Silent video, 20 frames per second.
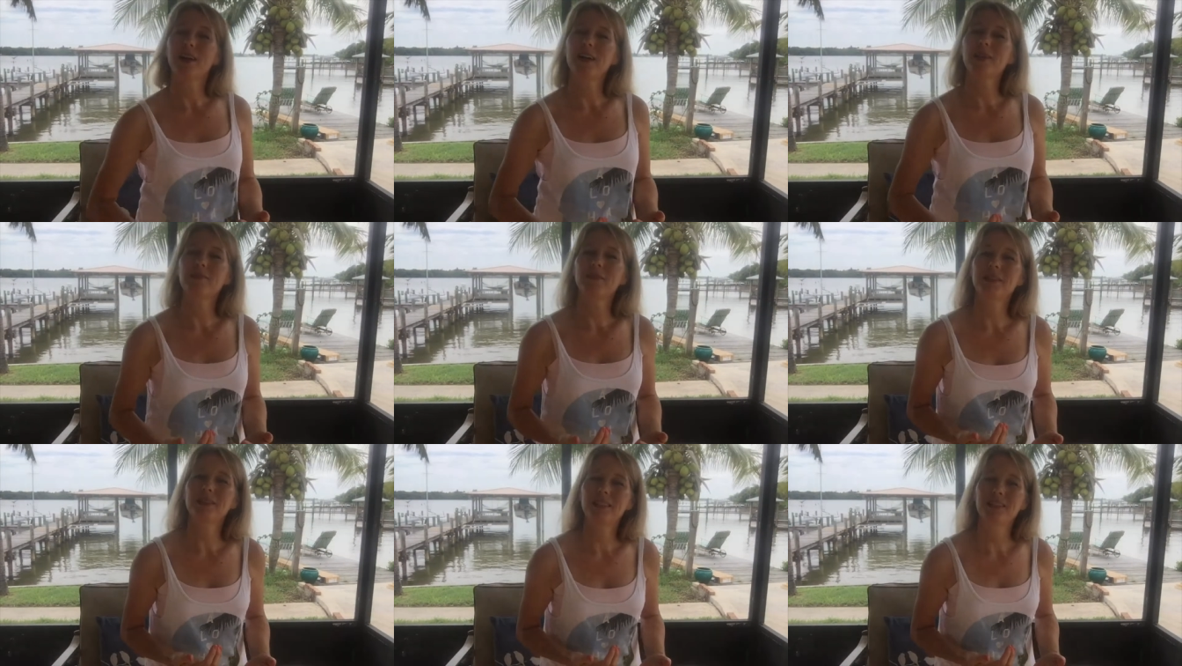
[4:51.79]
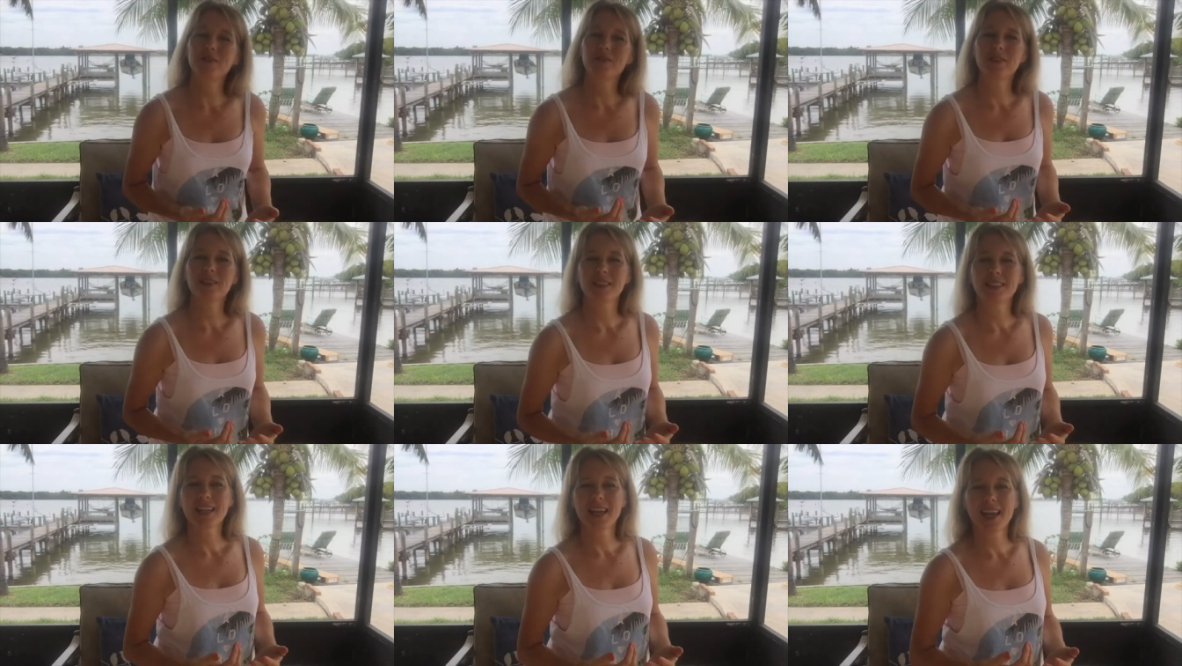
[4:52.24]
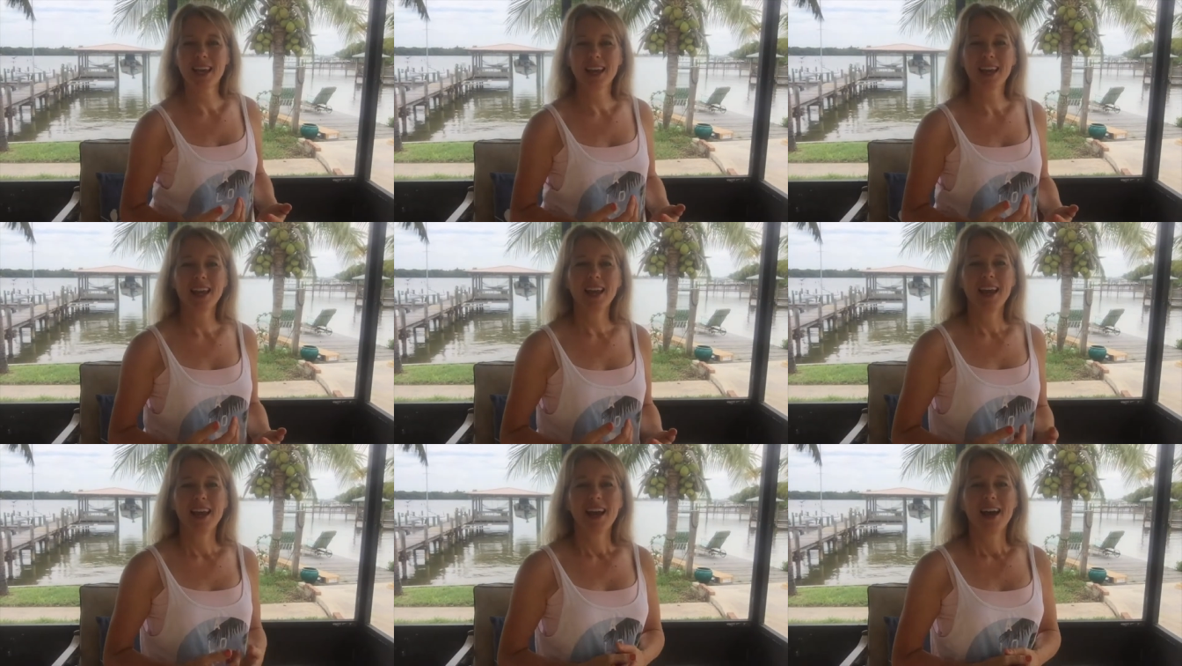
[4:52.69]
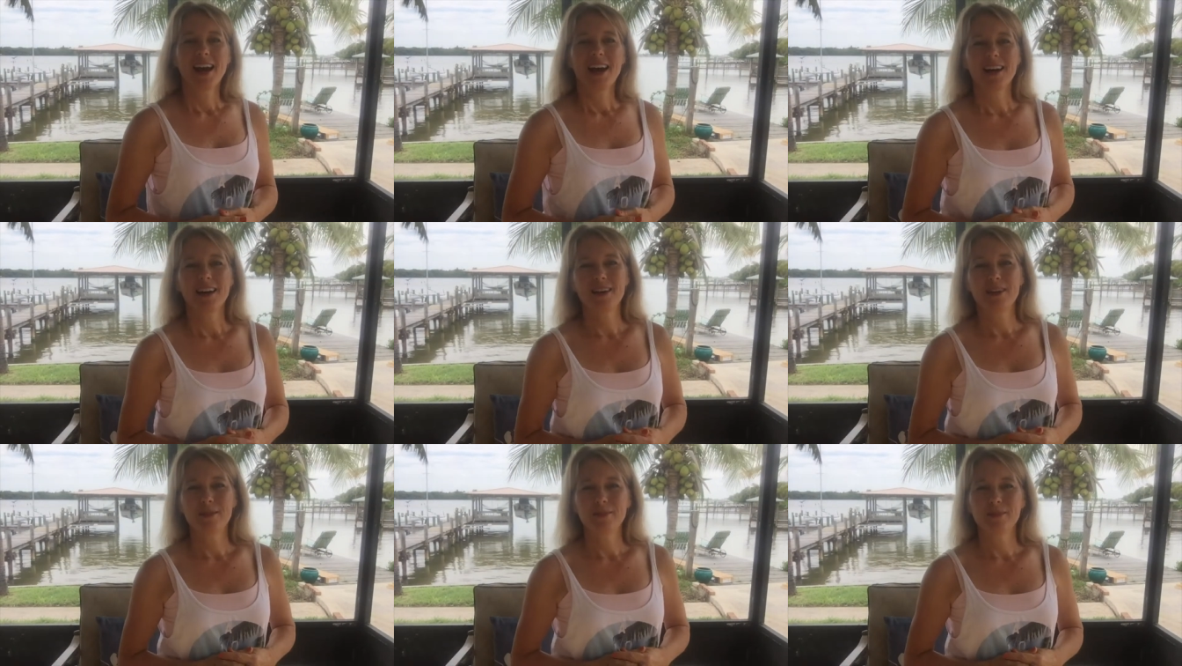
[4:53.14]
vitamin D for the day.
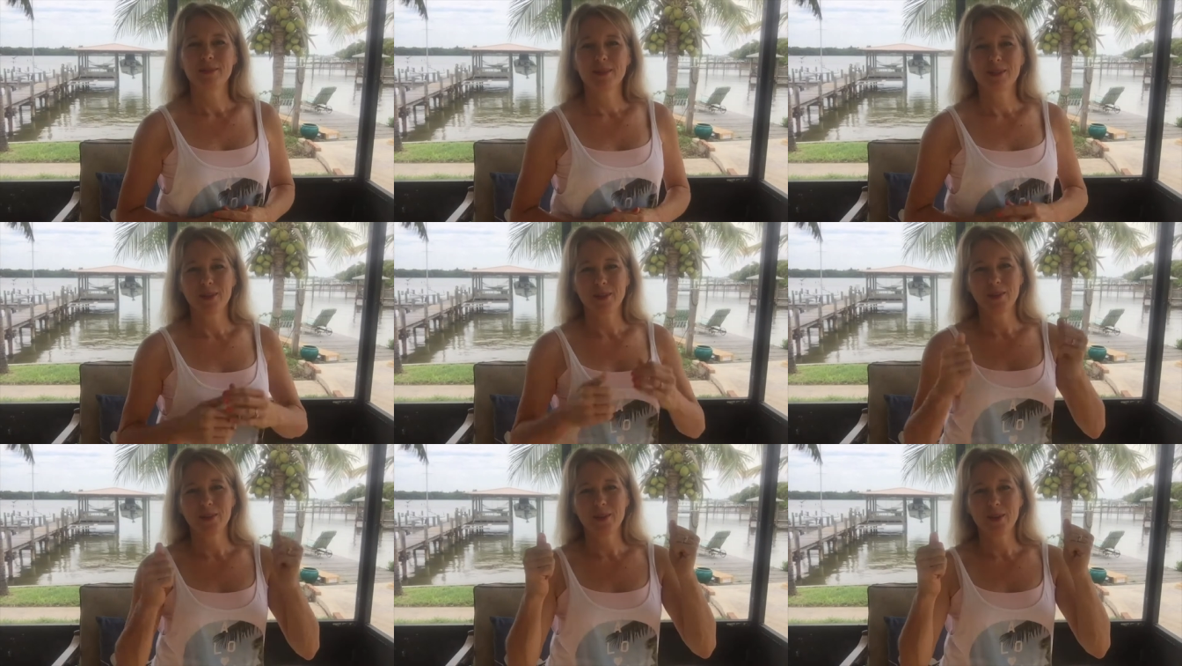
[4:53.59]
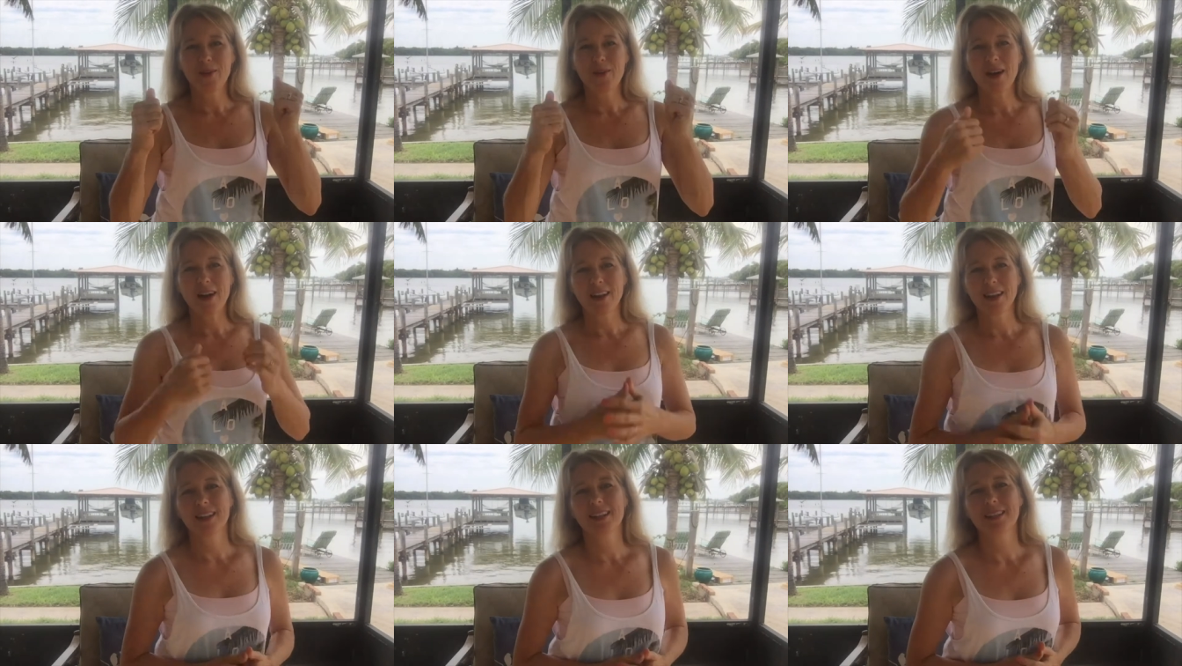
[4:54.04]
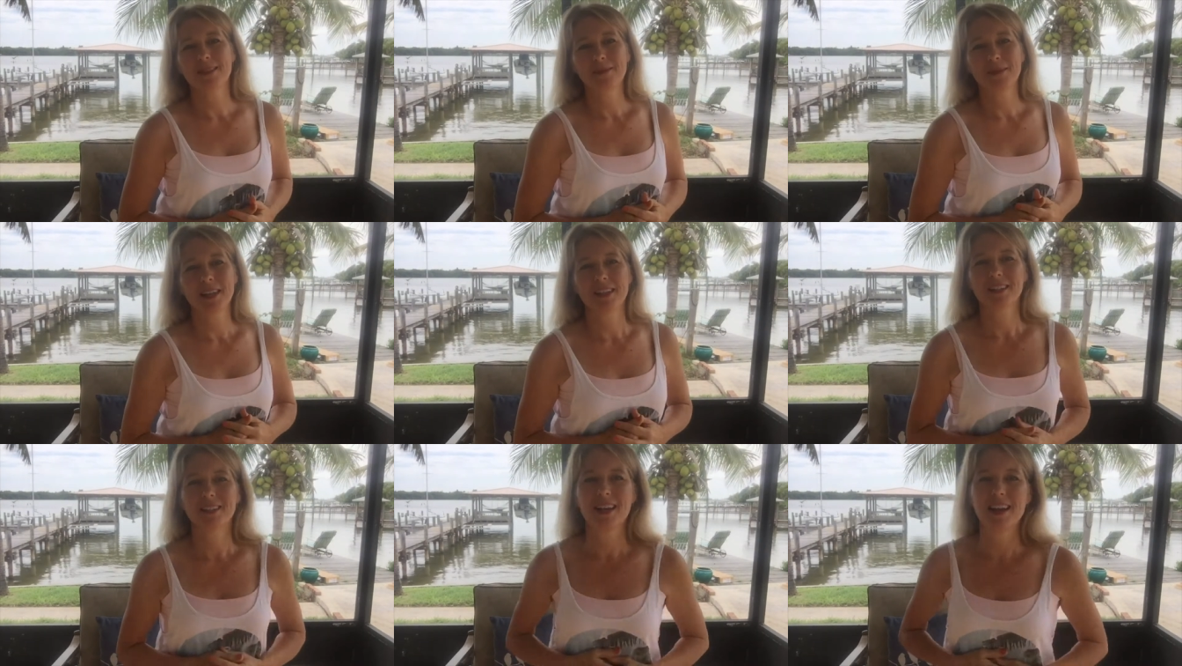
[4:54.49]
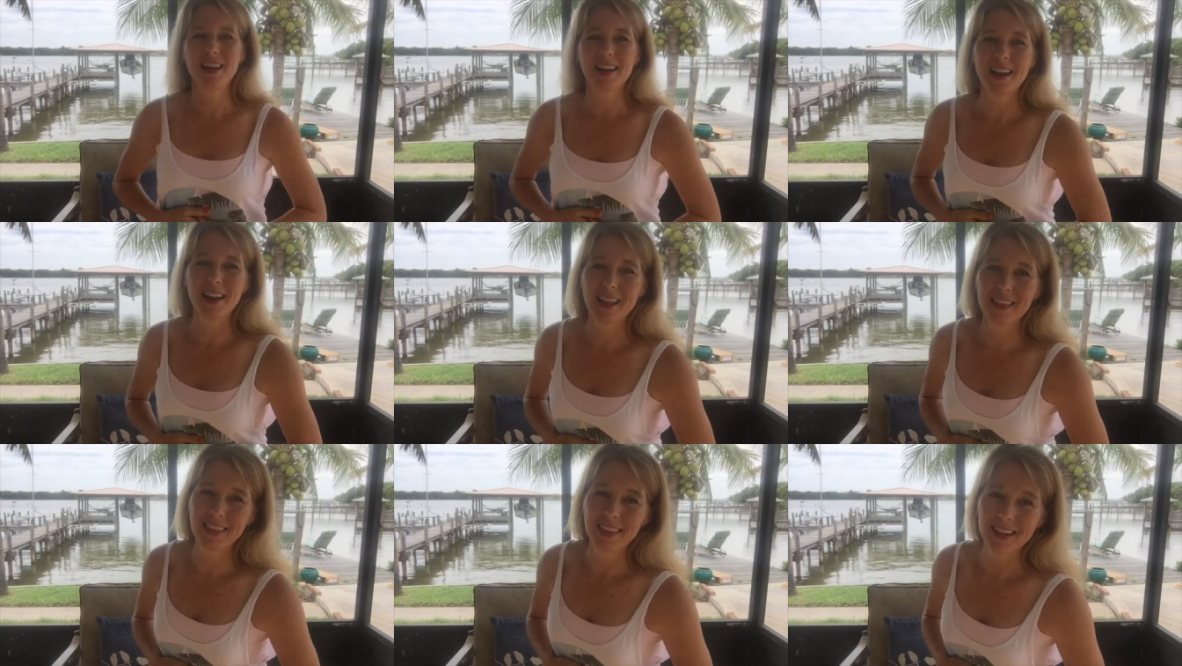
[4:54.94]
Um, so go out and get some sunshine
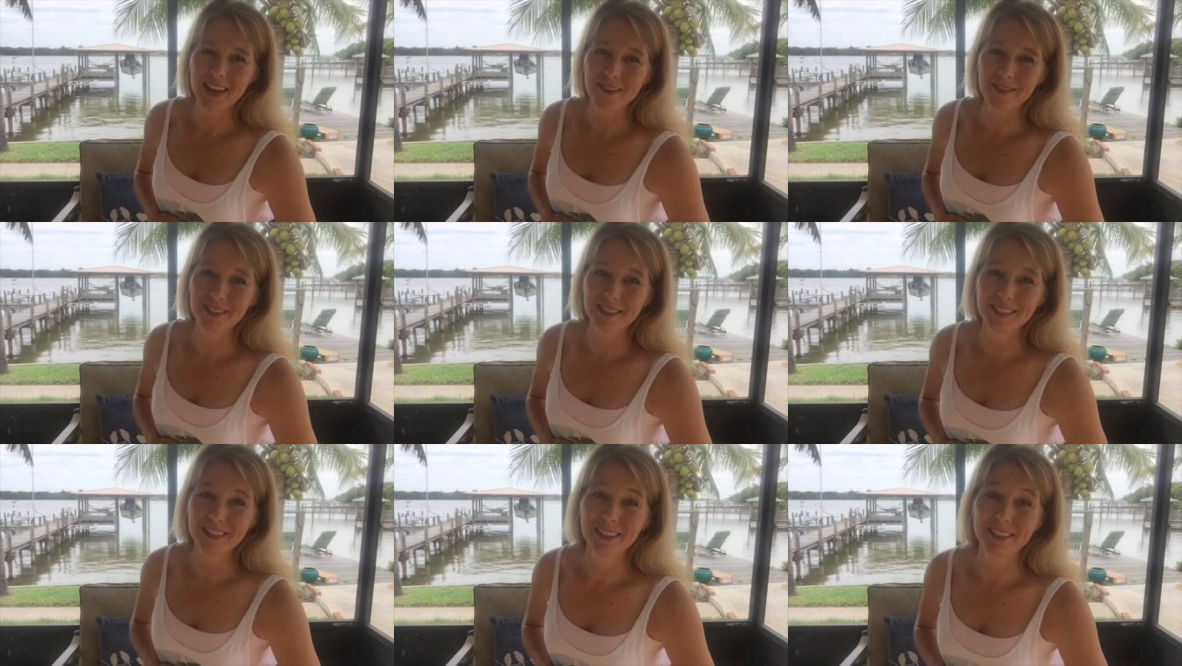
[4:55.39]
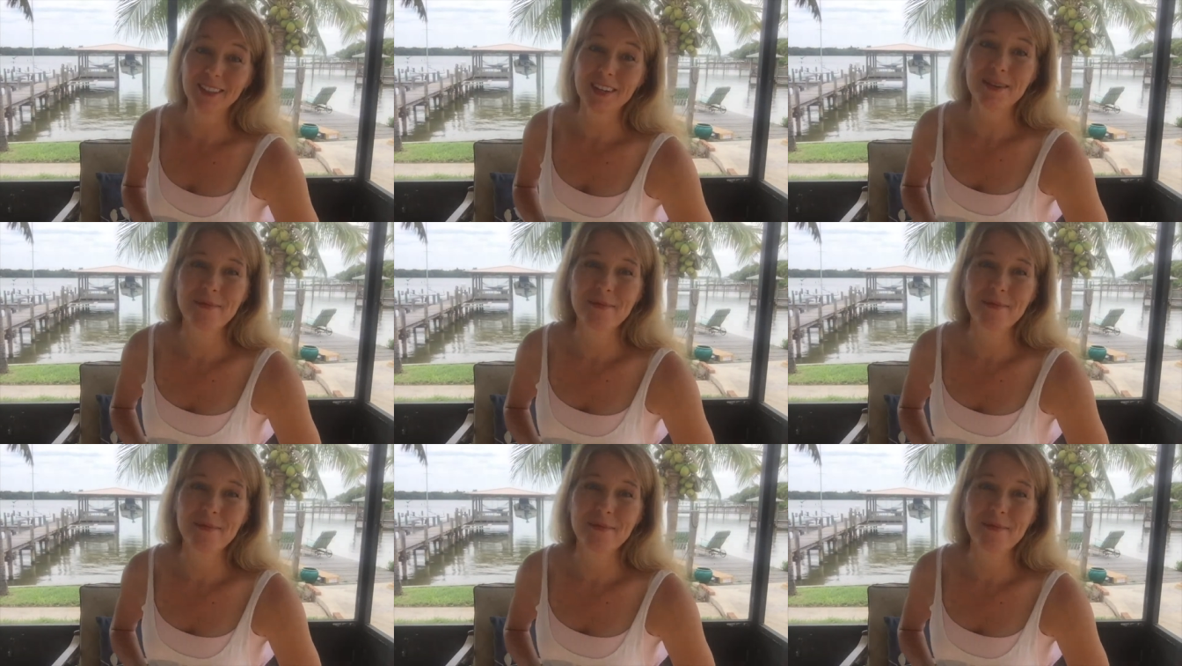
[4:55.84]
and I think I will too.